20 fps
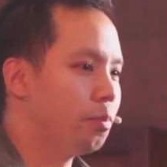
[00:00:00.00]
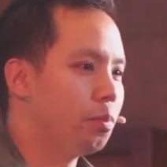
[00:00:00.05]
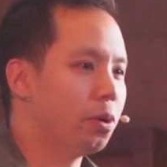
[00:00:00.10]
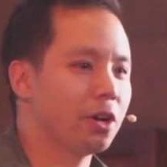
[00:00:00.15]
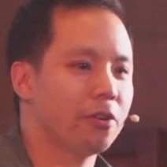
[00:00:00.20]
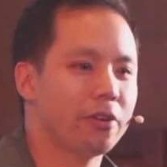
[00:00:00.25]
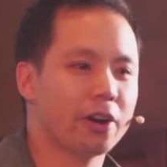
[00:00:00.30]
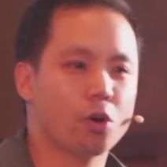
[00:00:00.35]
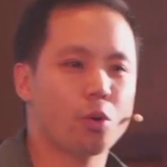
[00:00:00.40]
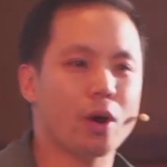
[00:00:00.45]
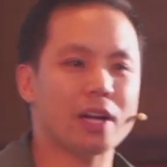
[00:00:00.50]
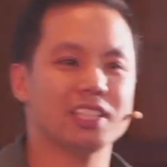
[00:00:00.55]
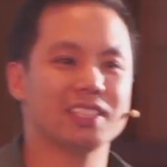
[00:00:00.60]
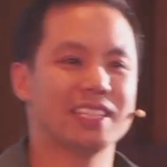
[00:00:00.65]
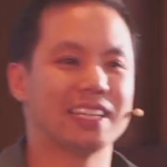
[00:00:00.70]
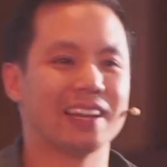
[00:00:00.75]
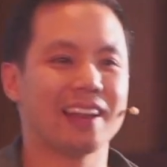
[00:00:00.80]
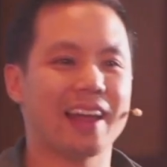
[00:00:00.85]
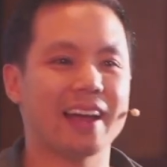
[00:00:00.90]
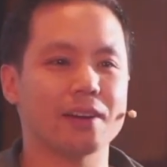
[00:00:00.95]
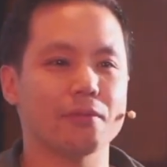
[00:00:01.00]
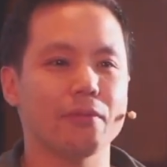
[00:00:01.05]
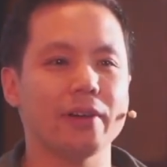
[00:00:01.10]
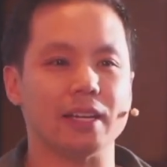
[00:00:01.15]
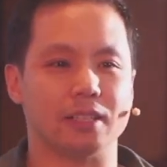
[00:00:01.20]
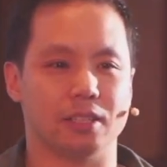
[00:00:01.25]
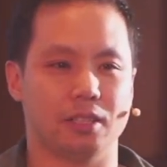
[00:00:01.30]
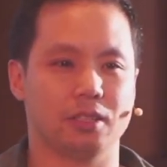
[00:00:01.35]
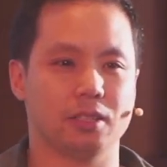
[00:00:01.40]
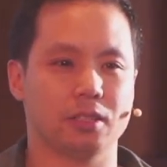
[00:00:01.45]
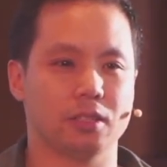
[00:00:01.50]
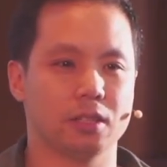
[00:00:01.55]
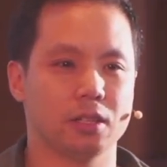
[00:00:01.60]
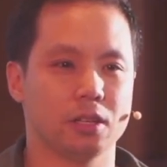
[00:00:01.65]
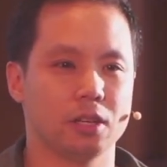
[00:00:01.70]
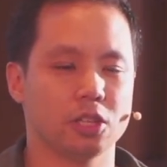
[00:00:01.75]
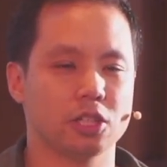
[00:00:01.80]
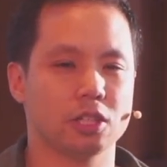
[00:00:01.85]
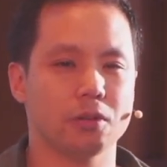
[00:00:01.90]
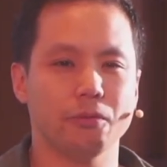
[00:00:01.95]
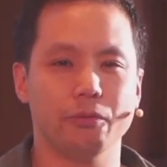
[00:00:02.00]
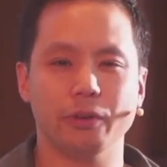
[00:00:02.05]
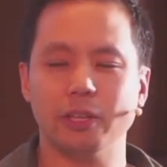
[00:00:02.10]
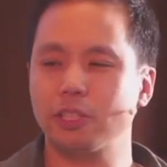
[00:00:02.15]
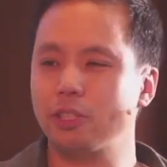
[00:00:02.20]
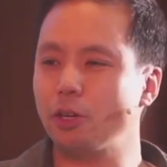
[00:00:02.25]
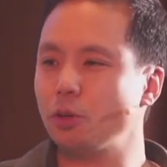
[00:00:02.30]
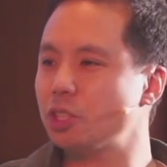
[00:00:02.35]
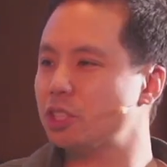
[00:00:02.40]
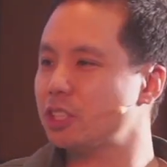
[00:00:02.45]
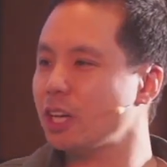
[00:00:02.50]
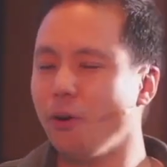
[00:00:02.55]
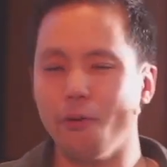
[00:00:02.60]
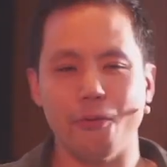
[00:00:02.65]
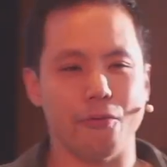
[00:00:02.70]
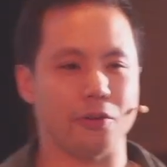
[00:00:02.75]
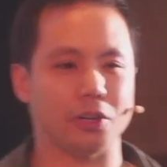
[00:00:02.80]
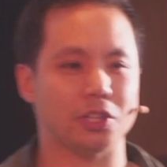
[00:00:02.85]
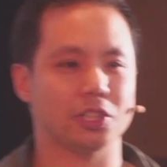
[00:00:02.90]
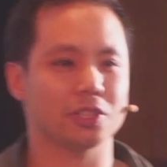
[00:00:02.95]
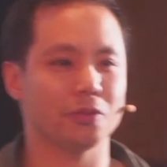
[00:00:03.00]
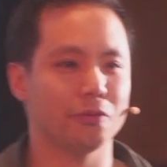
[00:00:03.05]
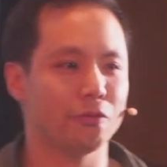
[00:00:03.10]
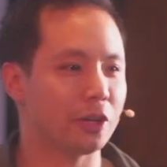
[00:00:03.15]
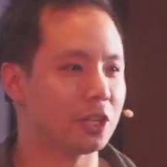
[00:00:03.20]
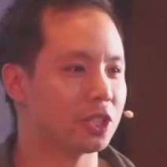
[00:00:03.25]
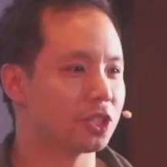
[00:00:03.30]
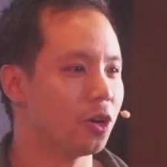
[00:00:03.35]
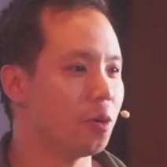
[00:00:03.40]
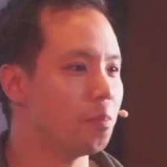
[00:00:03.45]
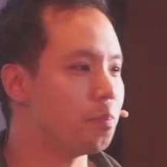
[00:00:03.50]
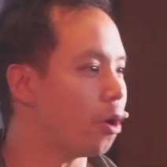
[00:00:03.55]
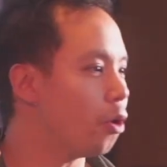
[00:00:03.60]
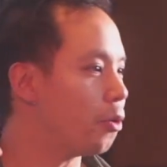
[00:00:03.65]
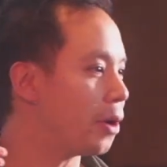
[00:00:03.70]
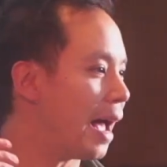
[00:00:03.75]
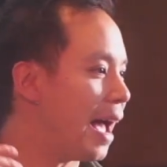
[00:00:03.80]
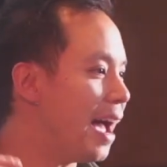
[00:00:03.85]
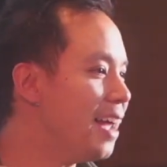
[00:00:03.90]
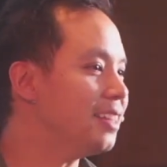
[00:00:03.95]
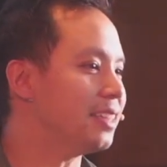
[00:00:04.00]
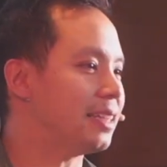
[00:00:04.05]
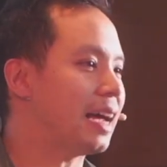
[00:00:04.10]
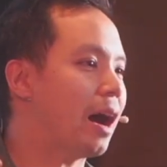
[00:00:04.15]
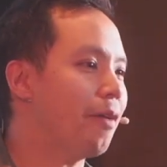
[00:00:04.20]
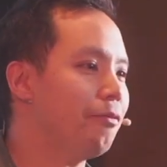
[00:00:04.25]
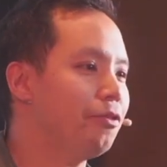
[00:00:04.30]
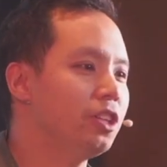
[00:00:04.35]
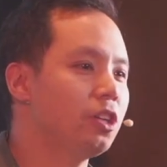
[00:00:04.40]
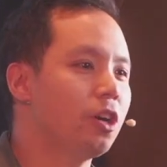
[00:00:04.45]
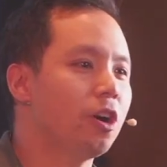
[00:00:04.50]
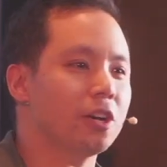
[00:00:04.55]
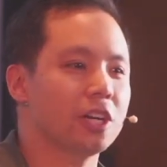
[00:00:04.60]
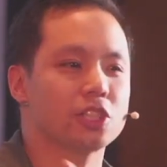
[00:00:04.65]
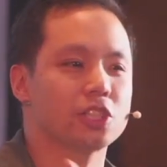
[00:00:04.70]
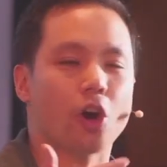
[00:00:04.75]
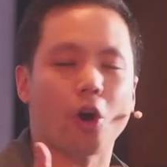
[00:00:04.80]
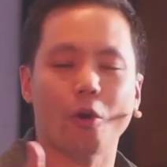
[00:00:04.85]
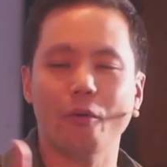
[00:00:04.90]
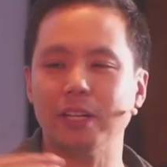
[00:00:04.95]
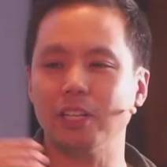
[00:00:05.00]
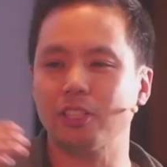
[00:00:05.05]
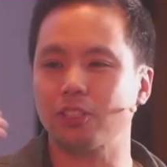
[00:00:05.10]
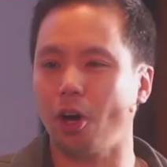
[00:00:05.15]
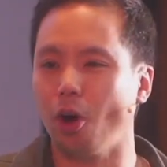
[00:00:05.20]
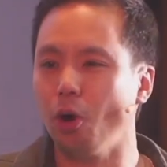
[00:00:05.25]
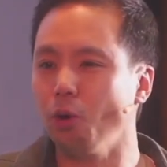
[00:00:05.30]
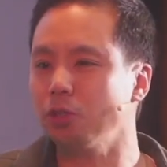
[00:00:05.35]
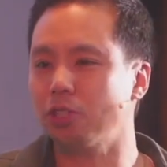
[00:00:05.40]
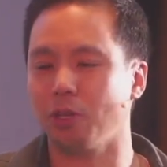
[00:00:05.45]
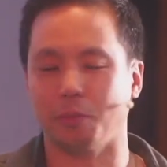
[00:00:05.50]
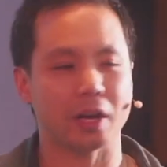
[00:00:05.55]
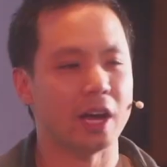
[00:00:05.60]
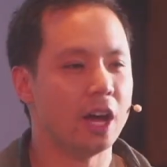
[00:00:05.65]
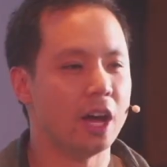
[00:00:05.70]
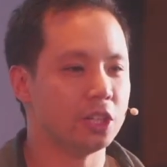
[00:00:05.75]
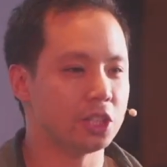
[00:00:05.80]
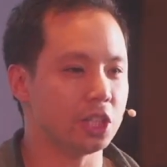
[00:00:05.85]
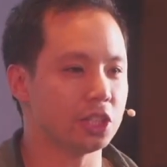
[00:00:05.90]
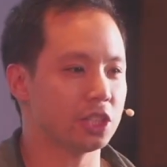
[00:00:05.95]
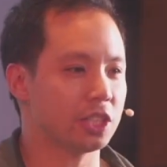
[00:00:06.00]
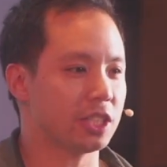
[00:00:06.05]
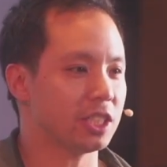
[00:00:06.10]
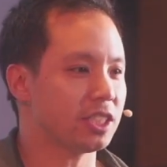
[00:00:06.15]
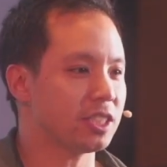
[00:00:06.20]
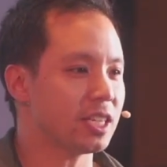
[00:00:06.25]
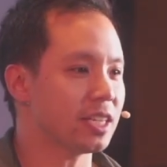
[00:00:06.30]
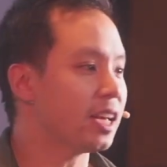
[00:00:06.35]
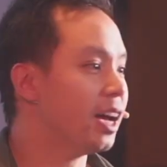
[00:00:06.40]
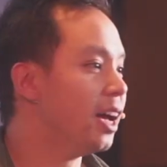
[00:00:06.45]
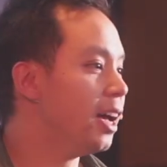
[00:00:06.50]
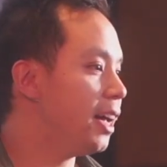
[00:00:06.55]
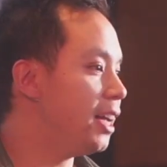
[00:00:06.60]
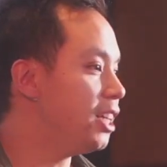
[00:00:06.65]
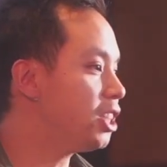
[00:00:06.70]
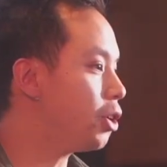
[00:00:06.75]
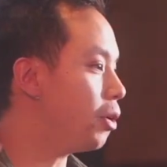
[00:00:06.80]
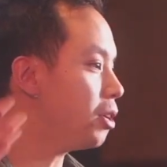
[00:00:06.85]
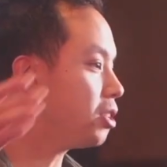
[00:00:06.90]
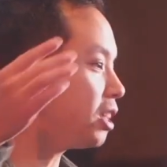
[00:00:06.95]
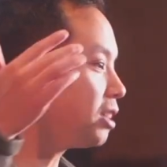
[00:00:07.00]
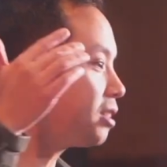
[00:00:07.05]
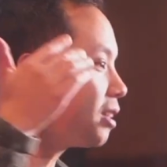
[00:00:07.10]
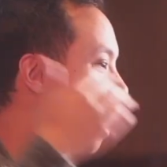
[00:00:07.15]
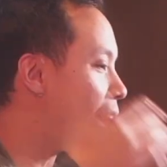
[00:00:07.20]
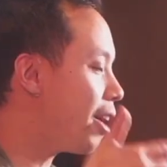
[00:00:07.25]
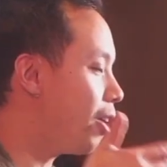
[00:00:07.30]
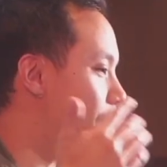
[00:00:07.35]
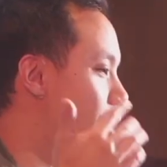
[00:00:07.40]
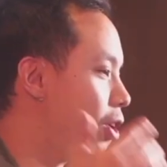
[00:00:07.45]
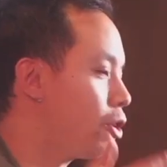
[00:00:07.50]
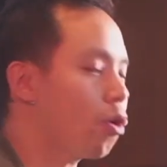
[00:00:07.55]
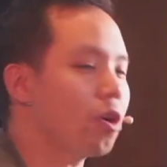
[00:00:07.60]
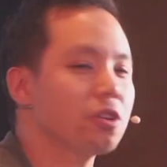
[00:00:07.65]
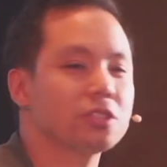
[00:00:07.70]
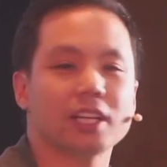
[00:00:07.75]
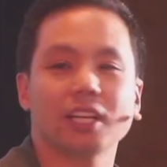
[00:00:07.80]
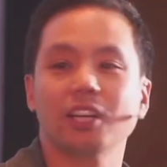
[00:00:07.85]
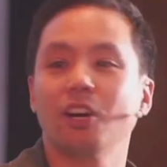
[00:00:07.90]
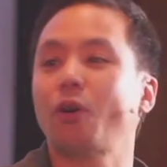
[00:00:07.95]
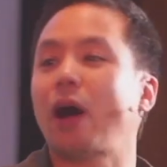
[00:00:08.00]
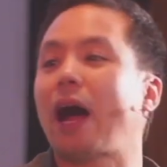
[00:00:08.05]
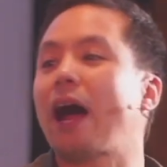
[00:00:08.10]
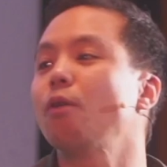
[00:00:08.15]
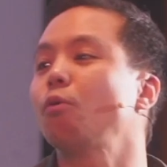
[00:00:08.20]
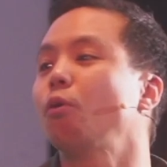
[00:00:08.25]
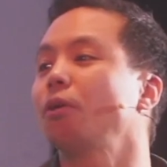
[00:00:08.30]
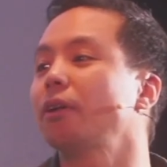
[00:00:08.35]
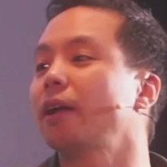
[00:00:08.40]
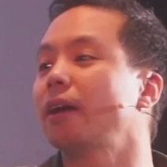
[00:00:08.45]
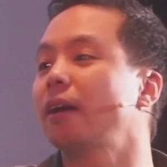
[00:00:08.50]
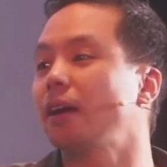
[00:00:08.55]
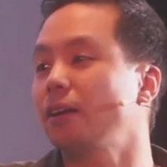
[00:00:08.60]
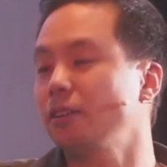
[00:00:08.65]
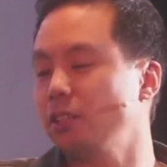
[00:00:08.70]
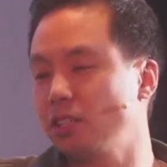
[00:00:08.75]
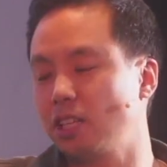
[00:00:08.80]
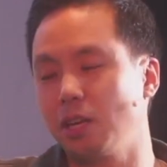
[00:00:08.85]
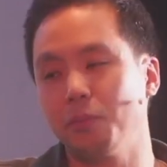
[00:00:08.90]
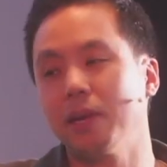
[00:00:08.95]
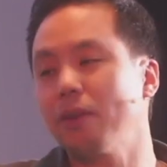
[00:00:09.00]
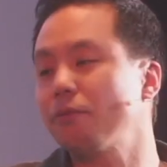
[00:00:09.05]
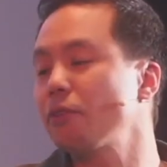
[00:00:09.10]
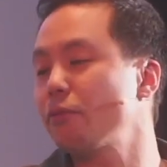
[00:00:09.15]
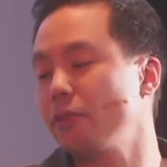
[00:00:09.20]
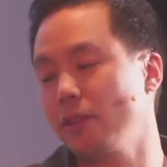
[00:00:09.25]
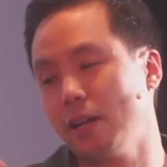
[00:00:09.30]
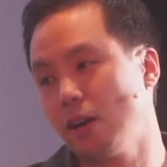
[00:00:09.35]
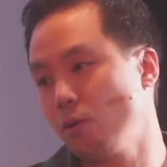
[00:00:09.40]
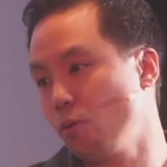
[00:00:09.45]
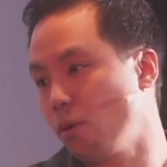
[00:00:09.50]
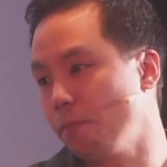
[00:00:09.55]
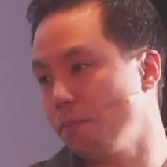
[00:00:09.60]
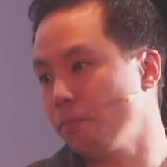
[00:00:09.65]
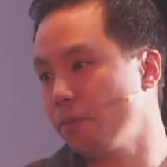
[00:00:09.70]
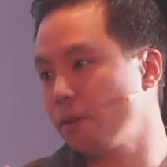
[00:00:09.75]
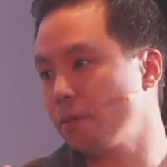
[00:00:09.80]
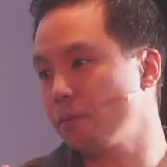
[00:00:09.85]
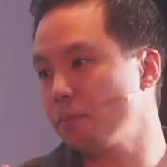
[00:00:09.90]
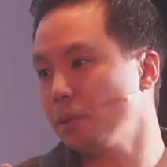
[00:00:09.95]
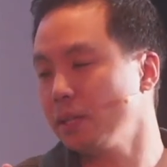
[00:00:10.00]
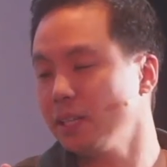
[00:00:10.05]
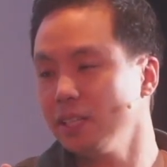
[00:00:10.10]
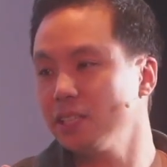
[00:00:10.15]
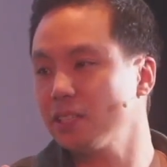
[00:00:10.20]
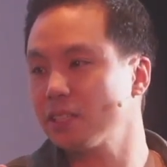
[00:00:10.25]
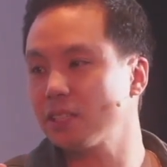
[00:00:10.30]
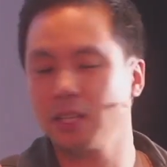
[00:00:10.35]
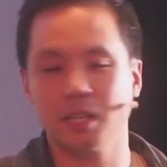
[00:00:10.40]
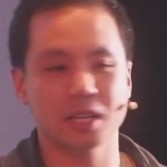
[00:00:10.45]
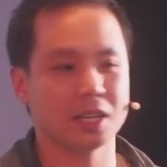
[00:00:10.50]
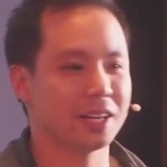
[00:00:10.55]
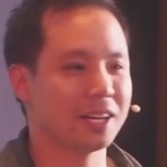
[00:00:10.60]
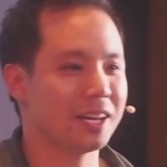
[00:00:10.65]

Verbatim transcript: Put a request in like this, something so selfish, something so boneheaded, after God has already told them. Jesus has said he's going to die on a cross. They go, I want, give me everything that I want, please.